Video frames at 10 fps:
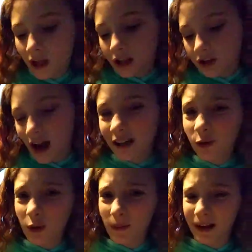So I don't
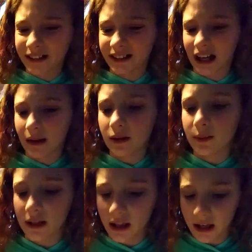want my slime to
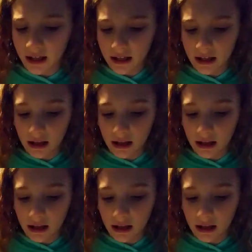be like